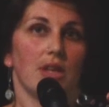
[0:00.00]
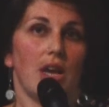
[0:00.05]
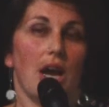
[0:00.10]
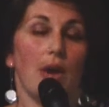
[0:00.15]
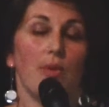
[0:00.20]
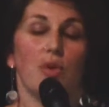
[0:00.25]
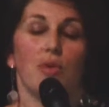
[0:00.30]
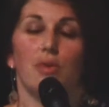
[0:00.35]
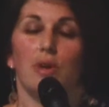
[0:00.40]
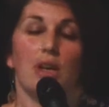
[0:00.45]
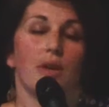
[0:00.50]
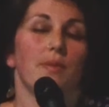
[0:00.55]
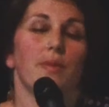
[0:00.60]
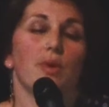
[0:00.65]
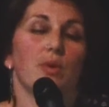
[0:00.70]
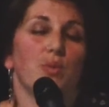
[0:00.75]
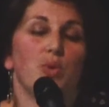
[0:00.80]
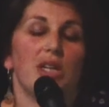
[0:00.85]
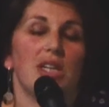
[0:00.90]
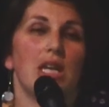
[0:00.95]
it
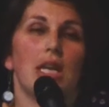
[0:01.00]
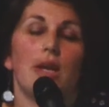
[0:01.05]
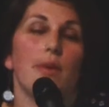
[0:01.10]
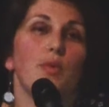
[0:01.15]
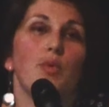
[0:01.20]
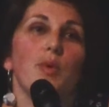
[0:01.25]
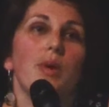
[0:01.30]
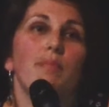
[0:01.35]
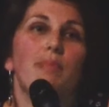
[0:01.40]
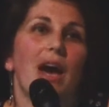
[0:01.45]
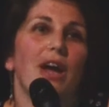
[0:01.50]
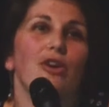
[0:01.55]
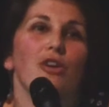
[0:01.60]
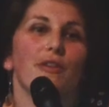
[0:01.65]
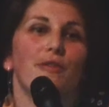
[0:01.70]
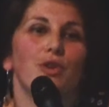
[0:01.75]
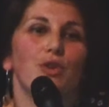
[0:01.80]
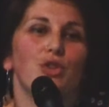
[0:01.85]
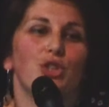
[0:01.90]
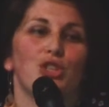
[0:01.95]
would be better
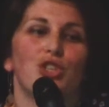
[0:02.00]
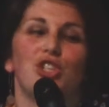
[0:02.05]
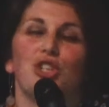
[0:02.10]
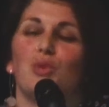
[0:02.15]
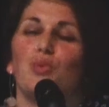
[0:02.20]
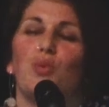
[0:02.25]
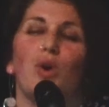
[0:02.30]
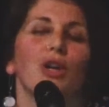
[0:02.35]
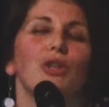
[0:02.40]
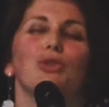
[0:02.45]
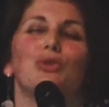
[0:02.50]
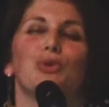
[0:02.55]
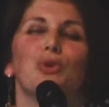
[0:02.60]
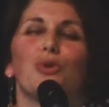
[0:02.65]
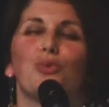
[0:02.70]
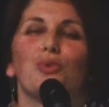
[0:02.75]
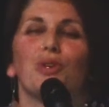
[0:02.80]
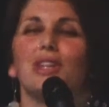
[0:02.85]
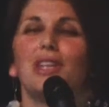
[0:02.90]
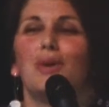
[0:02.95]
if you just did one
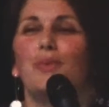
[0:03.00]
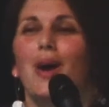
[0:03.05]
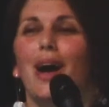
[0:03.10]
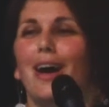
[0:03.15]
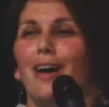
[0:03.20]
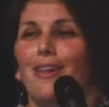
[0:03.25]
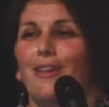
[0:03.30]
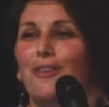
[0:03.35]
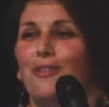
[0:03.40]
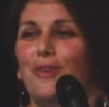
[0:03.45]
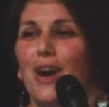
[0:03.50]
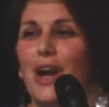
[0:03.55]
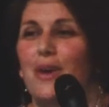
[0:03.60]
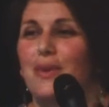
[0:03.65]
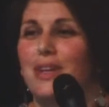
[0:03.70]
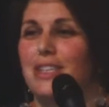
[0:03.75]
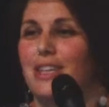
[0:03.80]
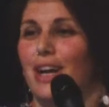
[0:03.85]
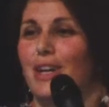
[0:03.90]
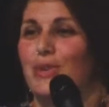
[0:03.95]
tool really well, right?
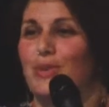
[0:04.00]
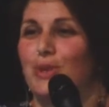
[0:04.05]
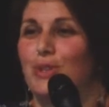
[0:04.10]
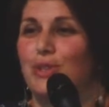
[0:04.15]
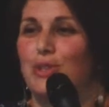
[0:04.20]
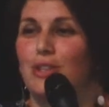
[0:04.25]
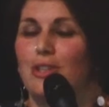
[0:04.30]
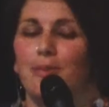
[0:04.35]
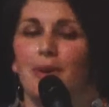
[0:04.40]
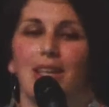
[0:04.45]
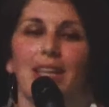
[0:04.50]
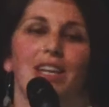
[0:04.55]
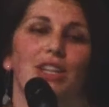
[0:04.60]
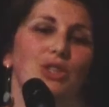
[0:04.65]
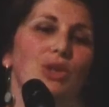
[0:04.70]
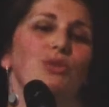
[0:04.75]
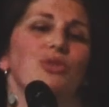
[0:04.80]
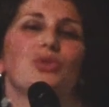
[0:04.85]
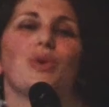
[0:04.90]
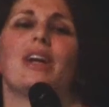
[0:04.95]
We talk to our students about like,
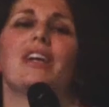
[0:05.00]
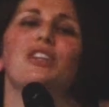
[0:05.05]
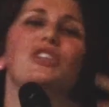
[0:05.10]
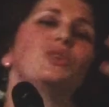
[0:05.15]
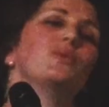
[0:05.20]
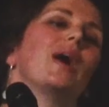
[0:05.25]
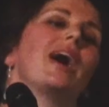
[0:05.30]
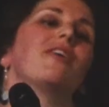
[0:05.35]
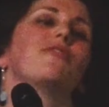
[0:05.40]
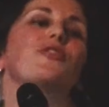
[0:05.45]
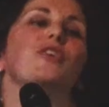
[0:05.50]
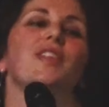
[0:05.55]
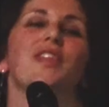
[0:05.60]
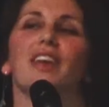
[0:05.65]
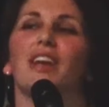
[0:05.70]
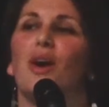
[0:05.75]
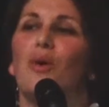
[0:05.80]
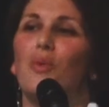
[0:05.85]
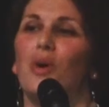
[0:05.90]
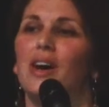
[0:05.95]
don't try to do
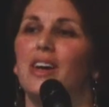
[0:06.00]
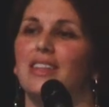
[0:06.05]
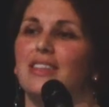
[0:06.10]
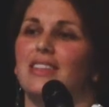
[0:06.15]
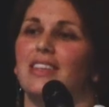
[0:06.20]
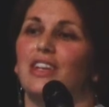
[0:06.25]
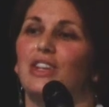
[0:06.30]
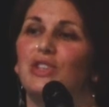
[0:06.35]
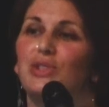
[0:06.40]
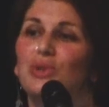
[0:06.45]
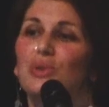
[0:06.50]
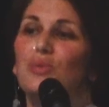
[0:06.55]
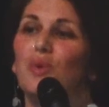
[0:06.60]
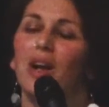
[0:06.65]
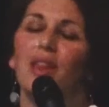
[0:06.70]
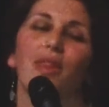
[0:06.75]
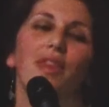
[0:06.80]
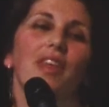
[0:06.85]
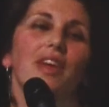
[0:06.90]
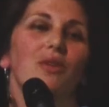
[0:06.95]
everything at once. Like, do
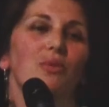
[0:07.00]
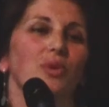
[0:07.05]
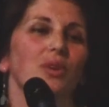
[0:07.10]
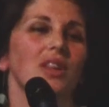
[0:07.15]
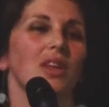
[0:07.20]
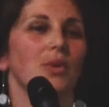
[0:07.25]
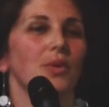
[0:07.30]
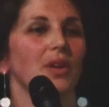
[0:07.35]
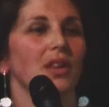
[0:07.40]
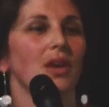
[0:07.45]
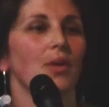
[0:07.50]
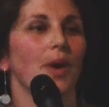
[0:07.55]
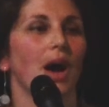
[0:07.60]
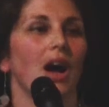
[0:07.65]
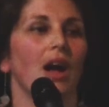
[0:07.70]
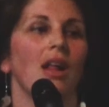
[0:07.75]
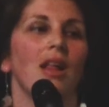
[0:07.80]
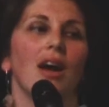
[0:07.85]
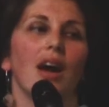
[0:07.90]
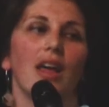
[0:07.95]
one thing really, really
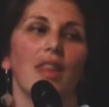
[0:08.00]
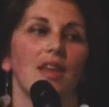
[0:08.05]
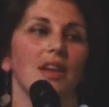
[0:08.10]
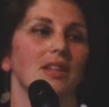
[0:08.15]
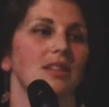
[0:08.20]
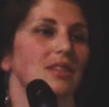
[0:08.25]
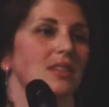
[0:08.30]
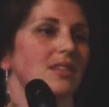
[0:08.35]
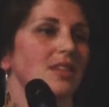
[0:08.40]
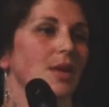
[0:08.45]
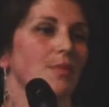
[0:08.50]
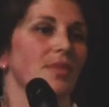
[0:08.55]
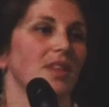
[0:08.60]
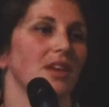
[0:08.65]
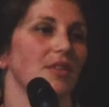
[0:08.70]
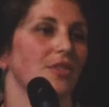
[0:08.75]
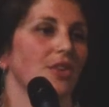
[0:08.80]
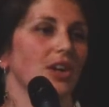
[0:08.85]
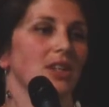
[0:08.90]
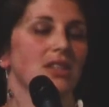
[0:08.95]
well. I think it's the same
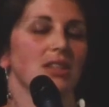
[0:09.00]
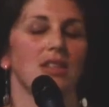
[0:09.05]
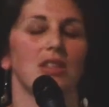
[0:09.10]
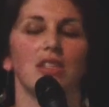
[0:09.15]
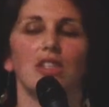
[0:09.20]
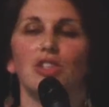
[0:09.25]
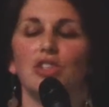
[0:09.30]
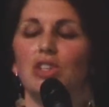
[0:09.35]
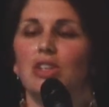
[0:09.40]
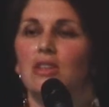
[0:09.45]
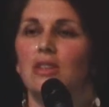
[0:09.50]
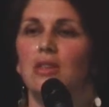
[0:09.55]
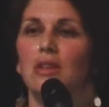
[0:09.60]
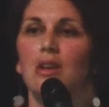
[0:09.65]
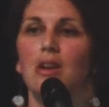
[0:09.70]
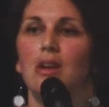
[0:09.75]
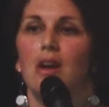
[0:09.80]
thing for us as teachers.